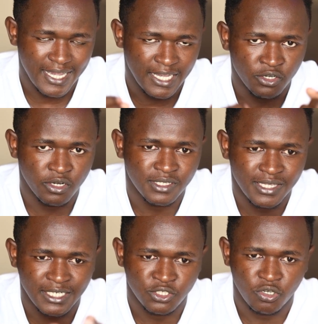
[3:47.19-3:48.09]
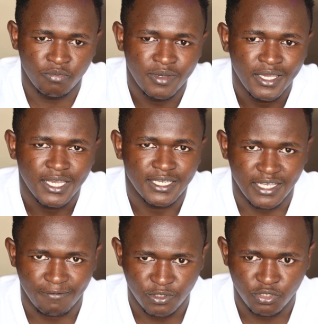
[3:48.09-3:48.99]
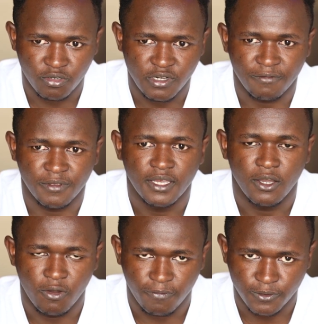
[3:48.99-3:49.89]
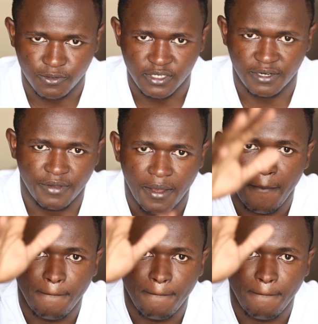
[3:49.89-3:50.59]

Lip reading: I got that job as a videography or photographer,